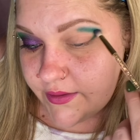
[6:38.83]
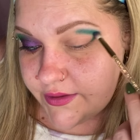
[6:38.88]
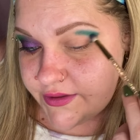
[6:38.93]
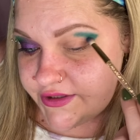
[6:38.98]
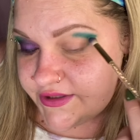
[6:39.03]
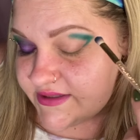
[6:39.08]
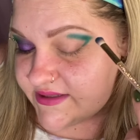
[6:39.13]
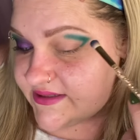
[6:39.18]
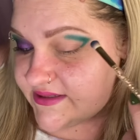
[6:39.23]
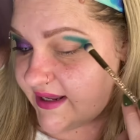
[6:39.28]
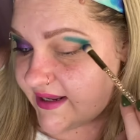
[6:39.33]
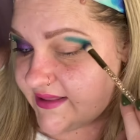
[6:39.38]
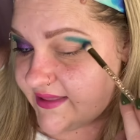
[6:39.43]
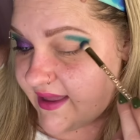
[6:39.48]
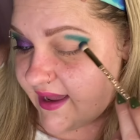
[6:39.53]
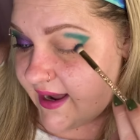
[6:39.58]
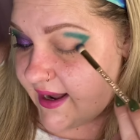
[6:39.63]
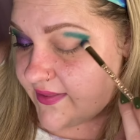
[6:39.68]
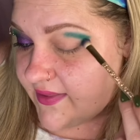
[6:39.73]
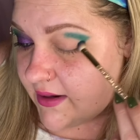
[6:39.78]
Just like
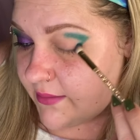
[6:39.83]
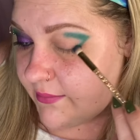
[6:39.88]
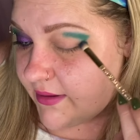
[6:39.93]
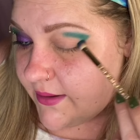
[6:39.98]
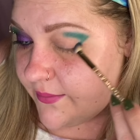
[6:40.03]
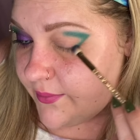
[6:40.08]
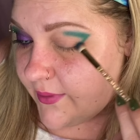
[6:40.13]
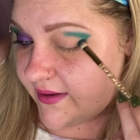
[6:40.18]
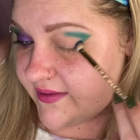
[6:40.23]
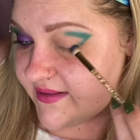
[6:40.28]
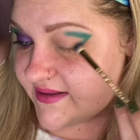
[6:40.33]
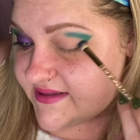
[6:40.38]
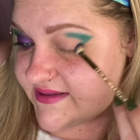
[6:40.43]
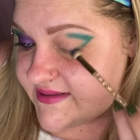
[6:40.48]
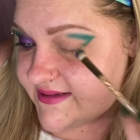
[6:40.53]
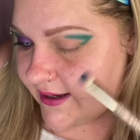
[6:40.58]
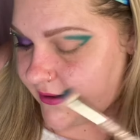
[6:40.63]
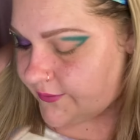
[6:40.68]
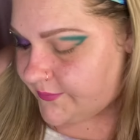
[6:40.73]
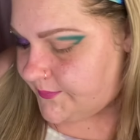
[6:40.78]
that. And then I'm going to bring this
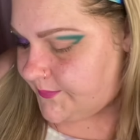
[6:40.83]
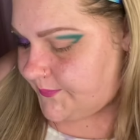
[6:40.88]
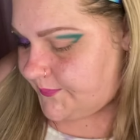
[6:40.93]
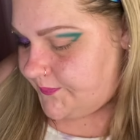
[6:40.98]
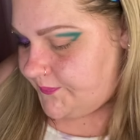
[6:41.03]
down